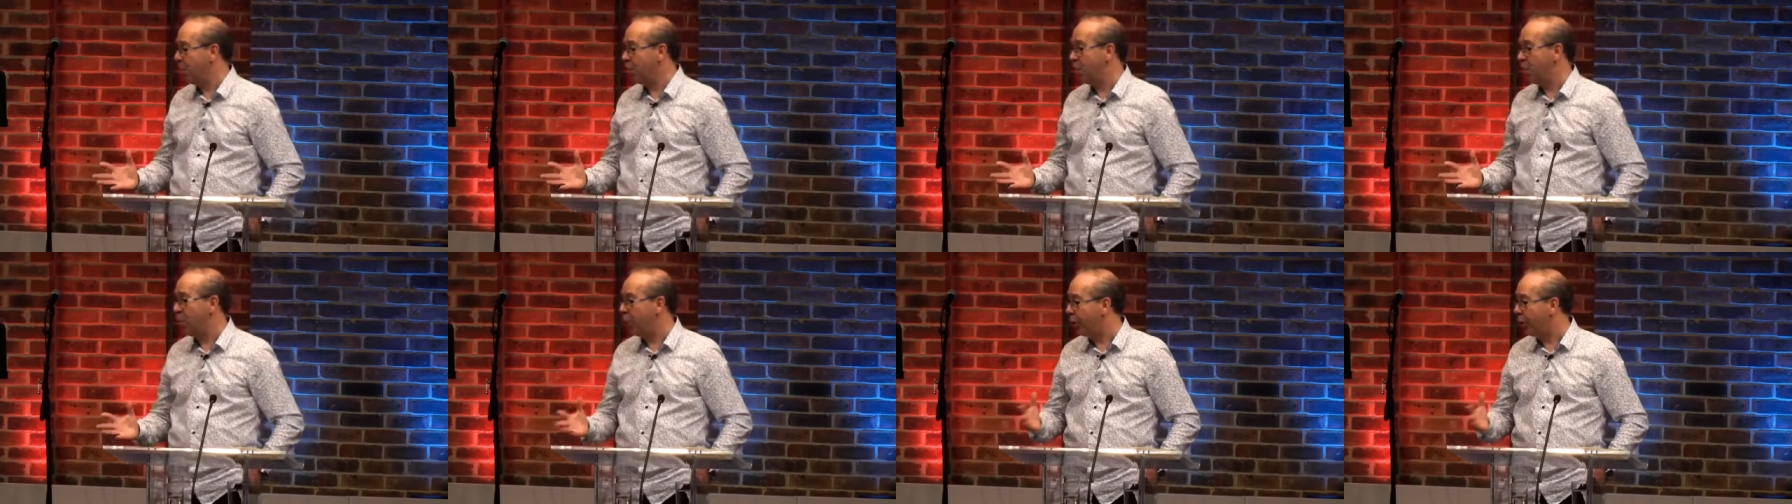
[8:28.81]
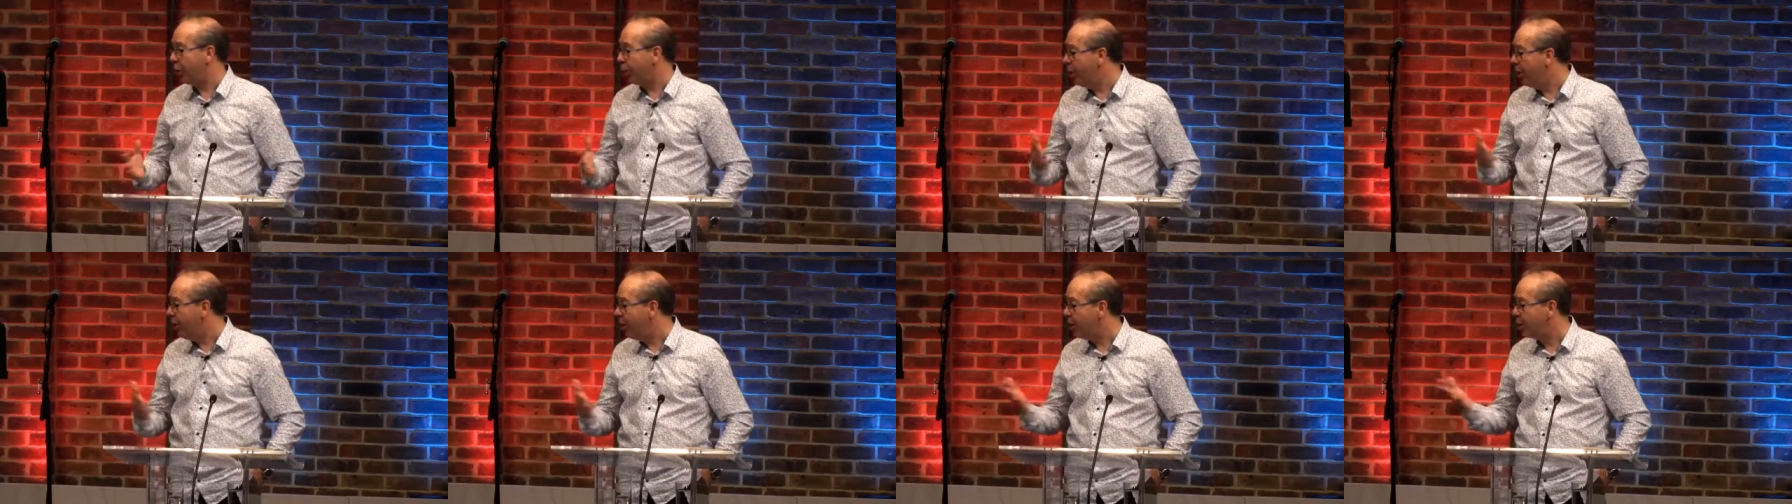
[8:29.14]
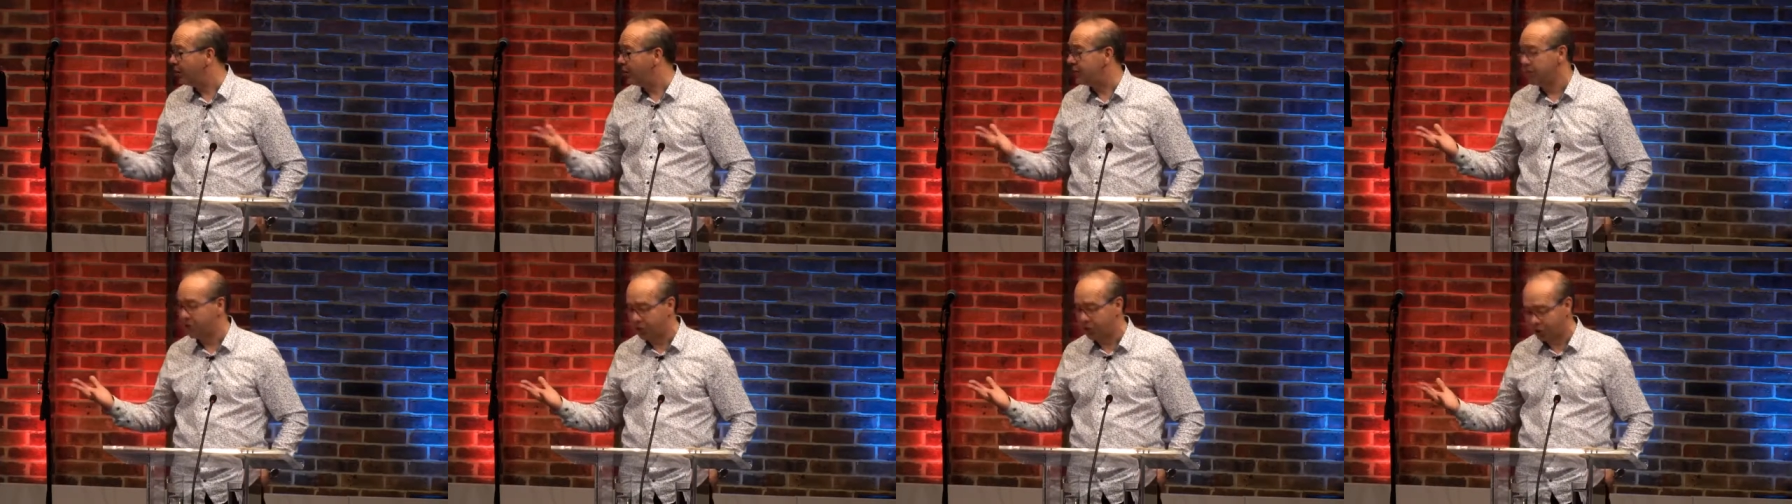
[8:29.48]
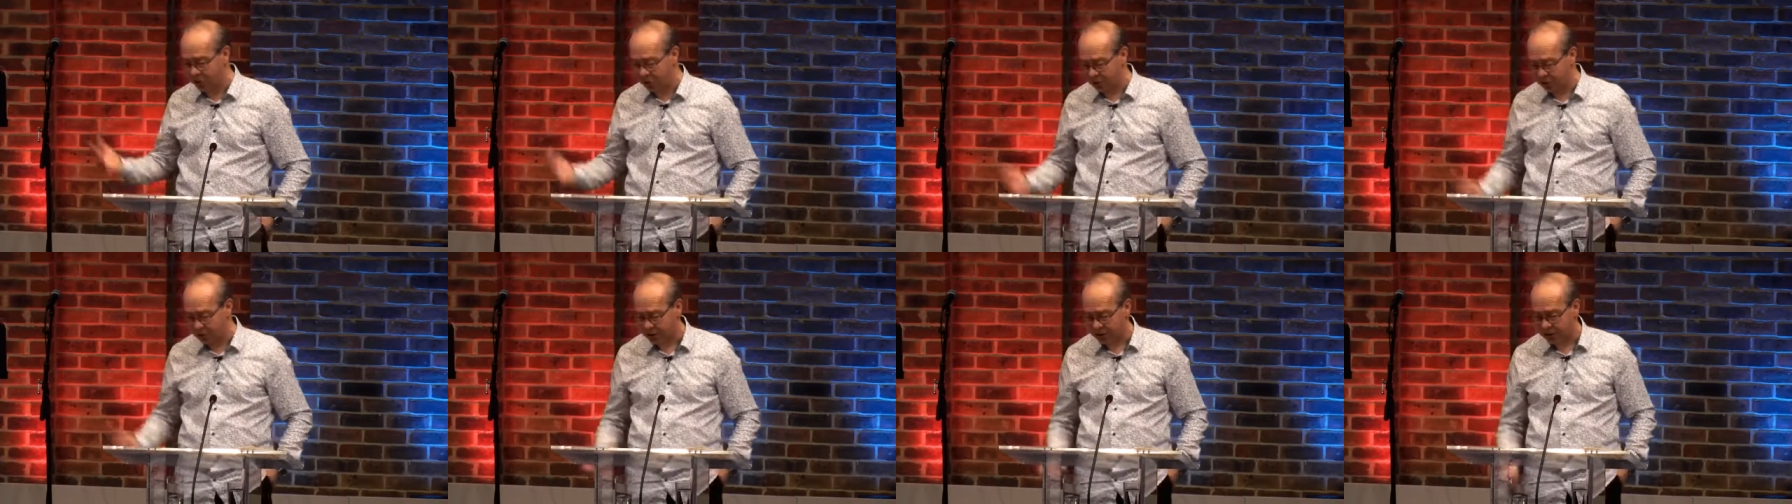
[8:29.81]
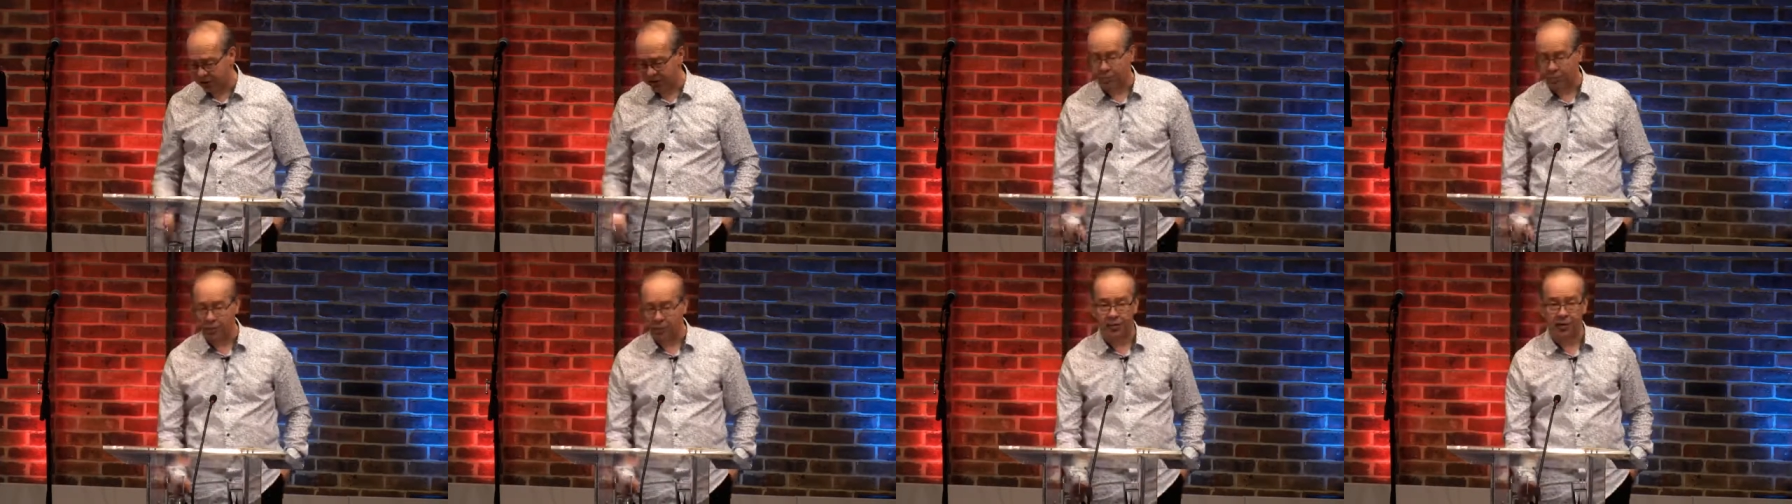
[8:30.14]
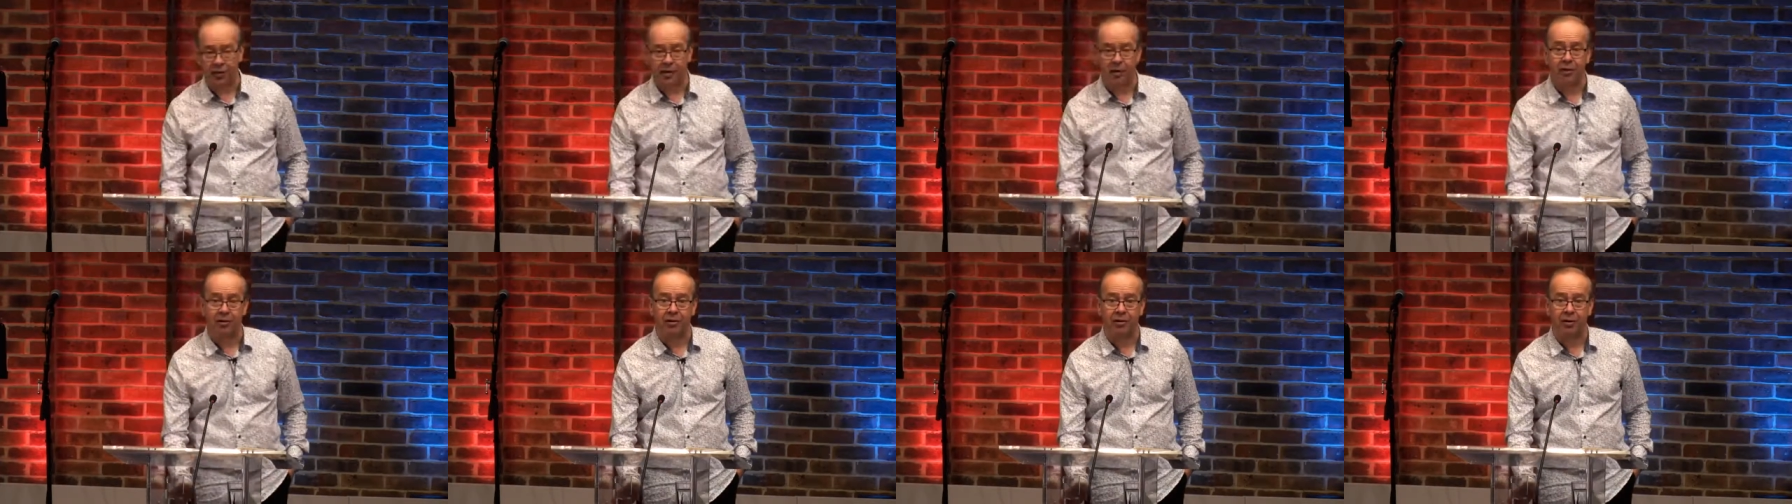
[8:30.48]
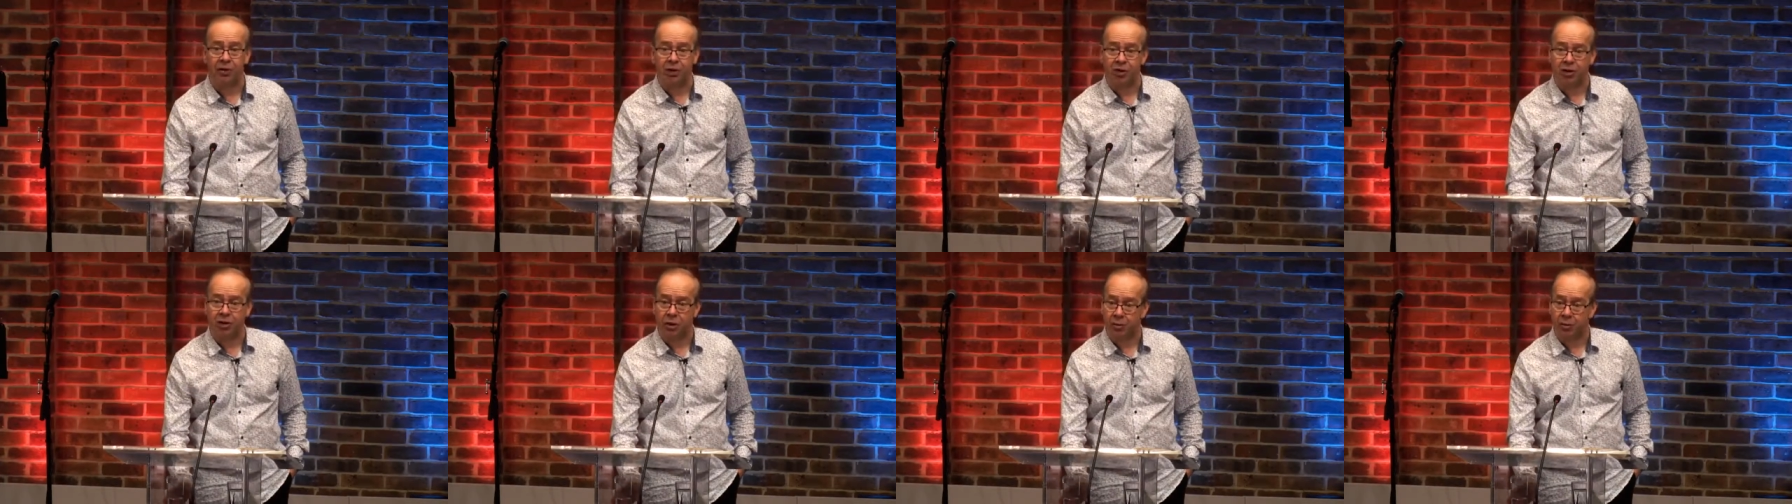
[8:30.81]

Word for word: What on earth is Jesus referring